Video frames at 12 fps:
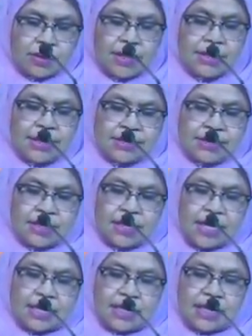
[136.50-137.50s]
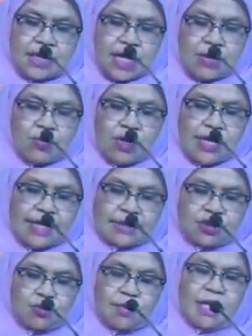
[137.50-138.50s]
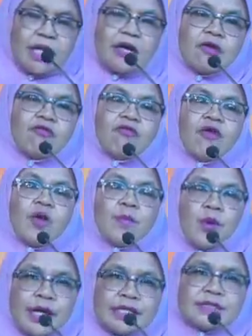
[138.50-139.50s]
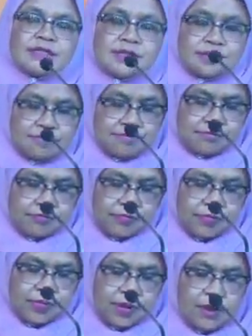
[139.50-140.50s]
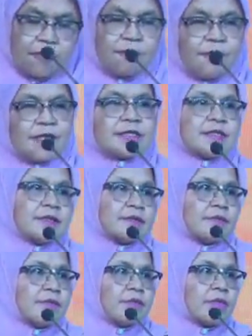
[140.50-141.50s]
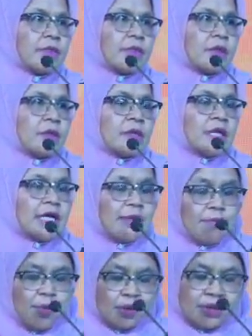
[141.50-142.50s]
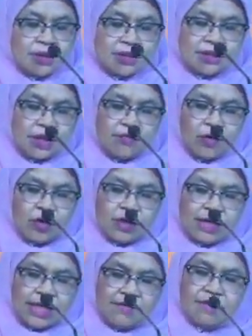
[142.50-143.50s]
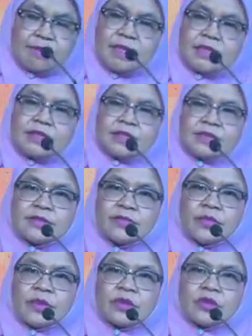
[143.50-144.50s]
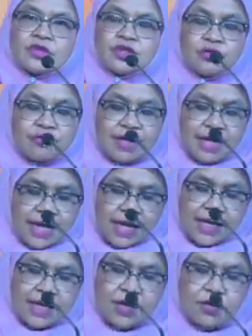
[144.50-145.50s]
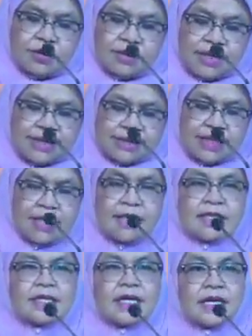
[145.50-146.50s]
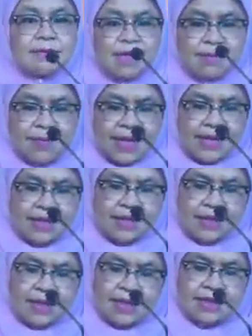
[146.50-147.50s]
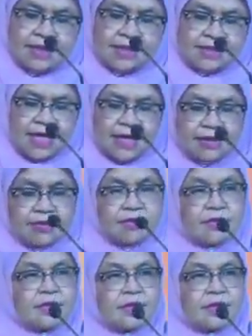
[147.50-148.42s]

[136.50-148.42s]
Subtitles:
In this regard, I would like to make 4 points. First, the importance of local governments should rely on resilient urban planning and design,